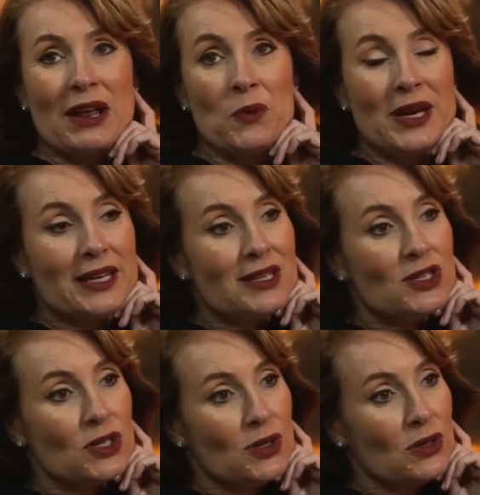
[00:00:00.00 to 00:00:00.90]
And we
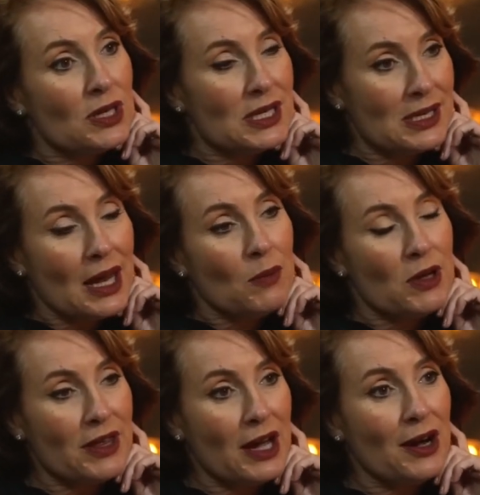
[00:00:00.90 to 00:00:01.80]
can do the same
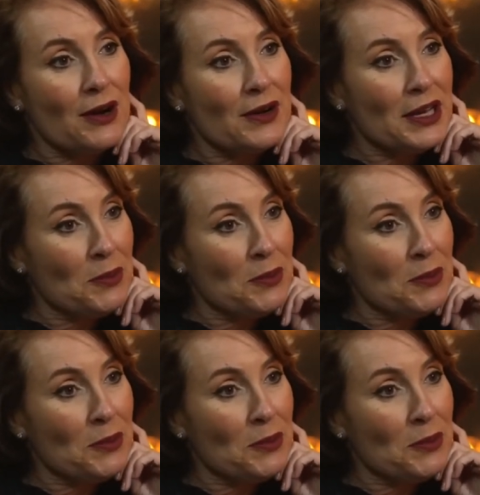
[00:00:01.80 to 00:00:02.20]
with our